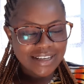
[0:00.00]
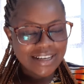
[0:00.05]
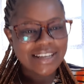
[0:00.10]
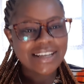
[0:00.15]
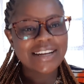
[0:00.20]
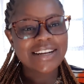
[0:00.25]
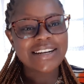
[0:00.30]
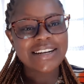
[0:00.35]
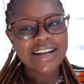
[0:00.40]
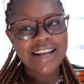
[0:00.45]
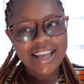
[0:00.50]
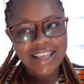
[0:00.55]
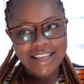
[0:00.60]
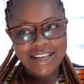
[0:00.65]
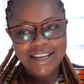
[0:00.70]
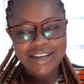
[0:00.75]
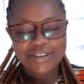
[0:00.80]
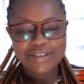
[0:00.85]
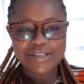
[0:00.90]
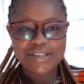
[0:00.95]

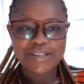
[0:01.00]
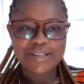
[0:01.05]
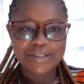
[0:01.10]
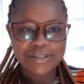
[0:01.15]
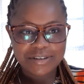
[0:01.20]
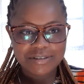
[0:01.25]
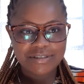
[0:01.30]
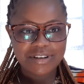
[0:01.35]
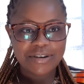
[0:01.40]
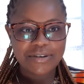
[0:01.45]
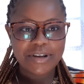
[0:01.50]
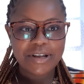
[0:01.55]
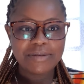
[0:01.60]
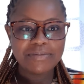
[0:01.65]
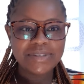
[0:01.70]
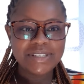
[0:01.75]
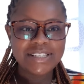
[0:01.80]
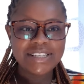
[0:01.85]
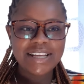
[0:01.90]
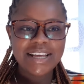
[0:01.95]
I was so
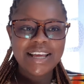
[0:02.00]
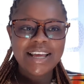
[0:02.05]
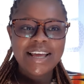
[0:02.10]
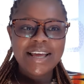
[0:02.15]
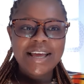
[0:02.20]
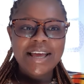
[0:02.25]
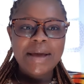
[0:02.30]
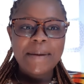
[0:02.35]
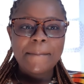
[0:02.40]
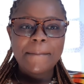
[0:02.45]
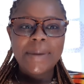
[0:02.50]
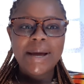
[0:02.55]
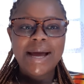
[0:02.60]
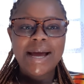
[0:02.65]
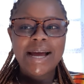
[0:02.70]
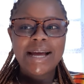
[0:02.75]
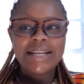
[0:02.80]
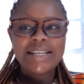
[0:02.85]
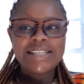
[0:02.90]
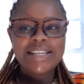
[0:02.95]
overwhelmed,
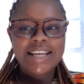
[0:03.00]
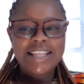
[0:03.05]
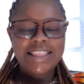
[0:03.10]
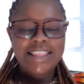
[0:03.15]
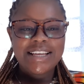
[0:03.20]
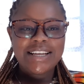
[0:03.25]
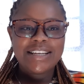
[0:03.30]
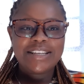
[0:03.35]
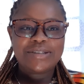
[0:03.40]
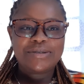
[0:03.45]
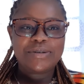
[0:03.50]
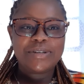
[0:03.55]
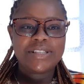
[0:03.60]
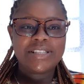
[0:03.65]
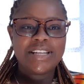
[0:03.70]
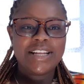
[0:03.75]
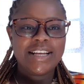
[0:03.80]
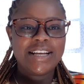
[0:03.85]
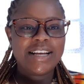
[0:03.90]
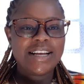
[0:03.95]
but I think it was
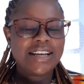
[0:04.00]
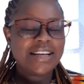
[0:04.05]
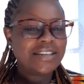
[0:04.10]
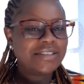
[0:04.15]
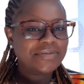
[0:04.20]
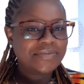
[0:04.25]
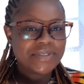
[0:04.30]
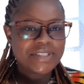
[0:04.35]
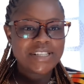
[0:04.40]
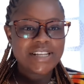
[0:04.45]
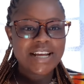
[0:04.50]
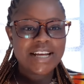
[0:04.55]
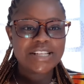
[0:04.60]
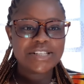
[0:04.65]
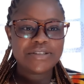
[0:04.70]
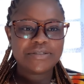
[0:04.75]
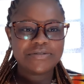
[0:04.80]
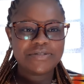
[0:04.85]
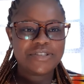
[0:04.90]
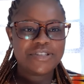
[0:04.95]
like
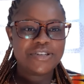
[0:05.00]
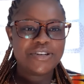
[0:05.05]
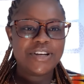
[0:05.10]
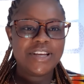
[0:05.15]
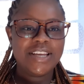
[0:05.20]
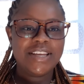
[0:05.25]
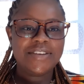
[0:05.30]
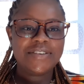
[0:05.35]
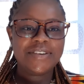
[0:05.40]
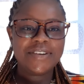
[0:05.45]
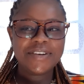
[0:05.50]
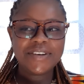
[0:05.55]
tears of joy,